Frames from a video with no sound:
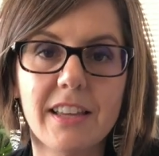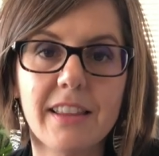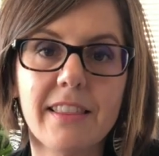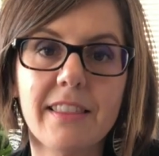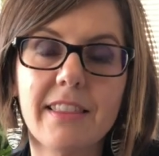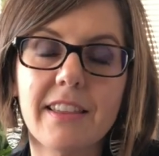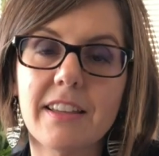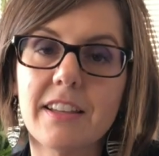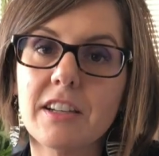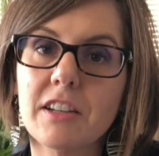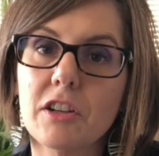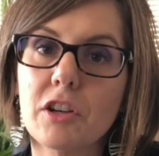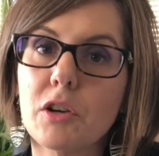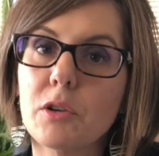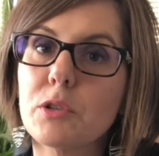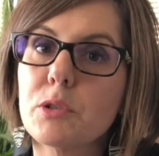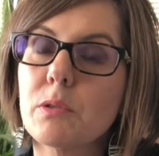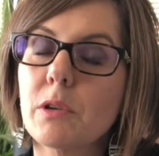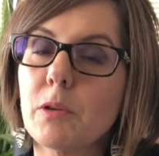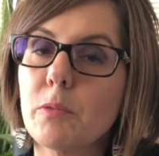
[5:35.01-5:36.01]
then
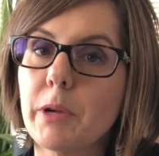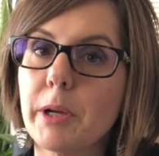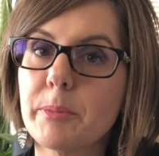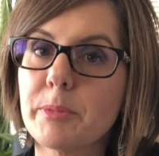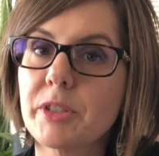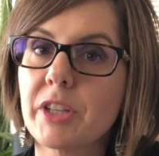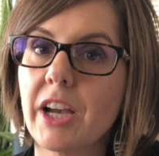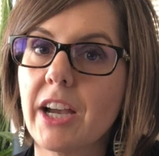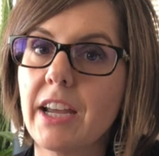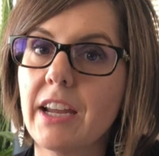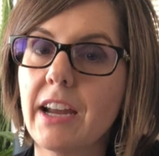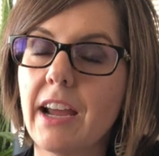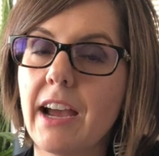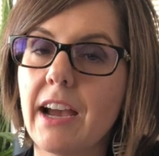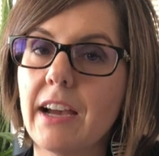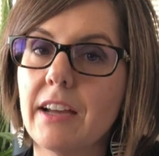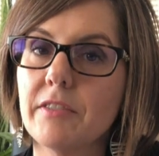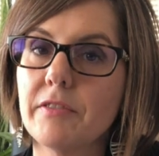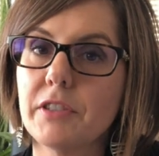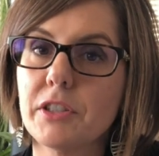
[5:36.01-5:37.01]
go to our website
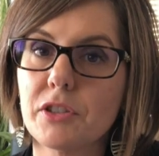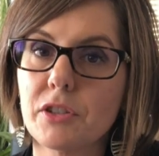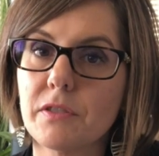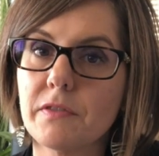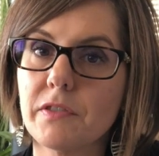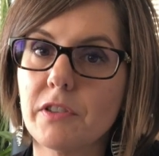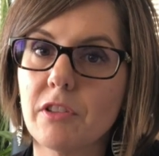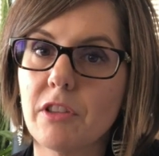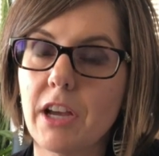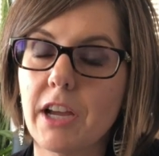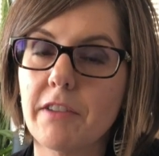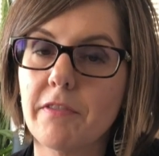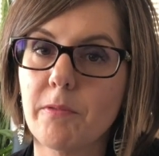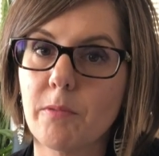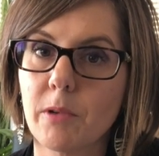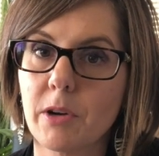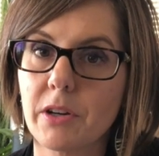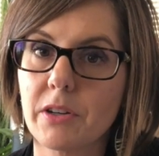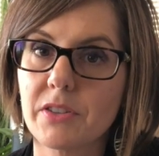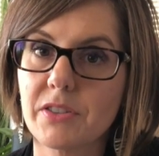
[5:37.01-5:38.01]
at
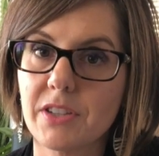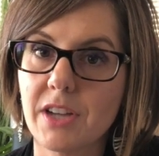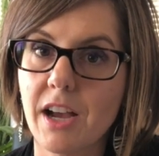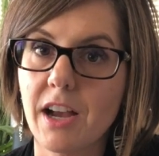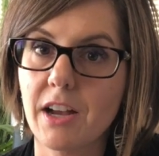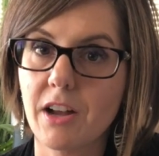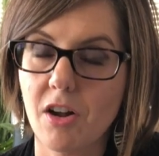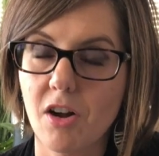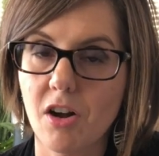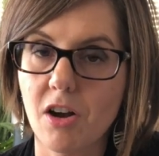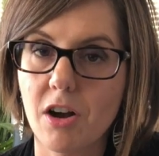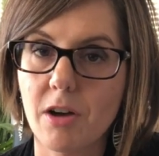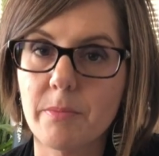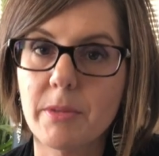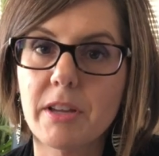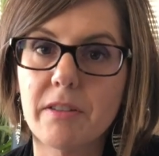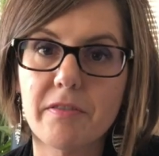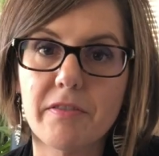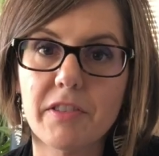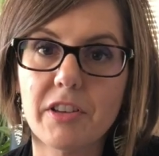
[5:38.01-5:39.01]
visionforlifeworks.com
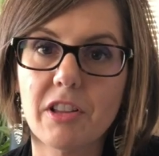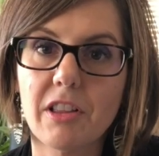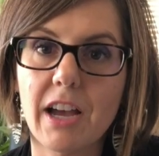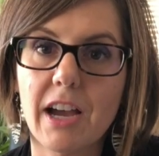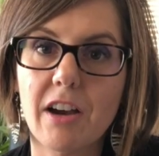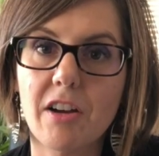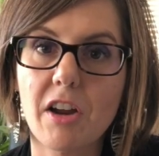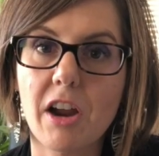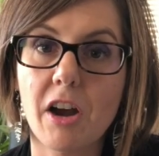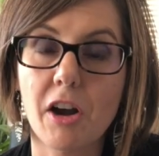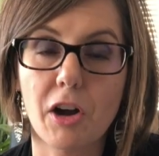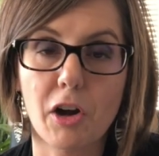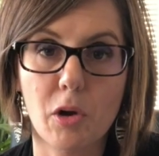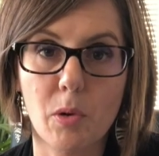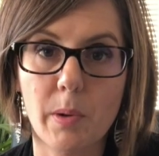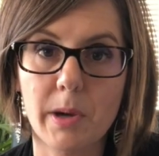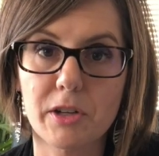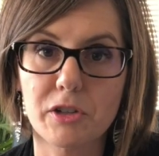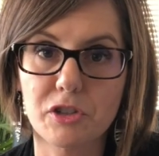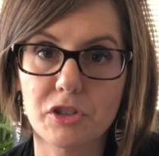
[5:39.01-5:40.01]
and fill out our
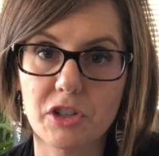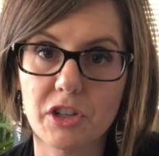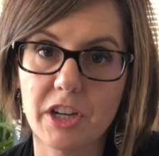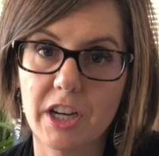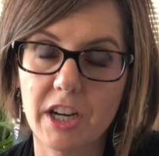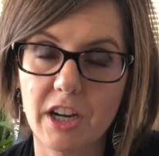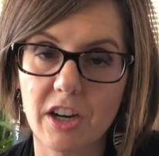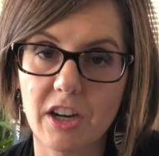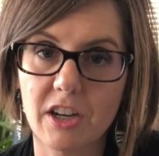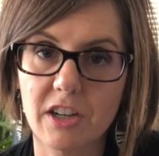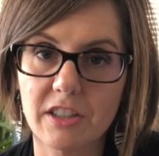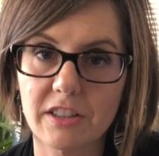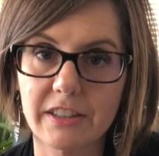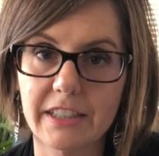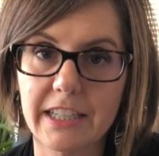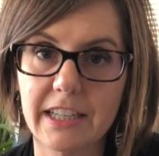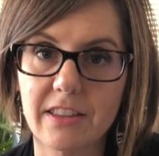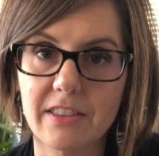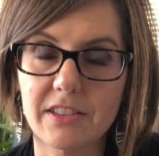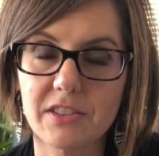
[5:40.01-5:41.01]
questionnaire
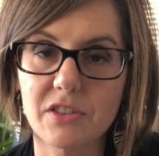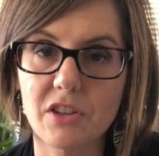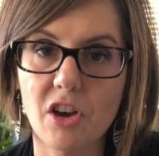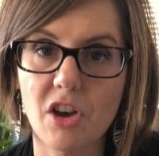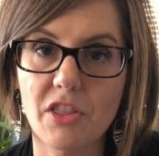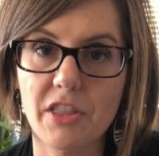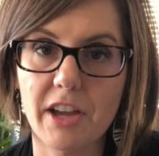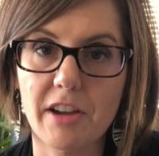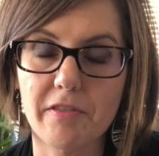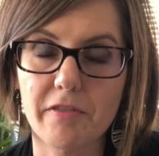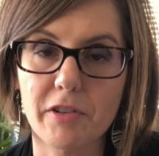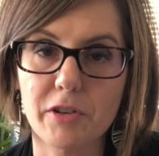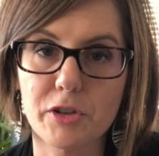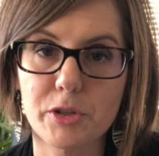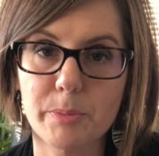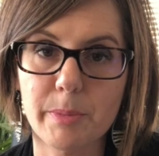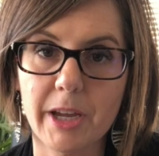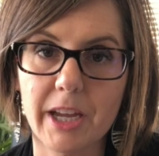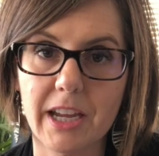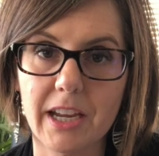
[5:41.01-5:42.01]
link that's on that
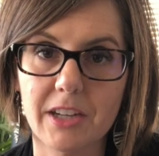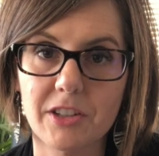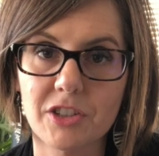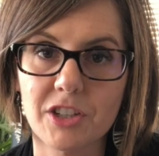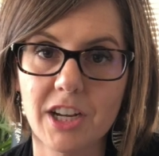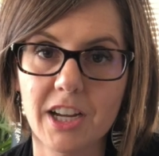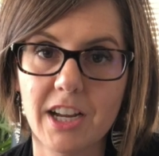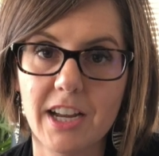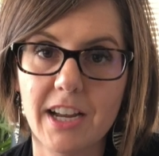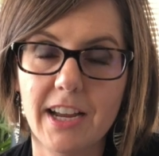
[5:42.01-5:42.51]
first page.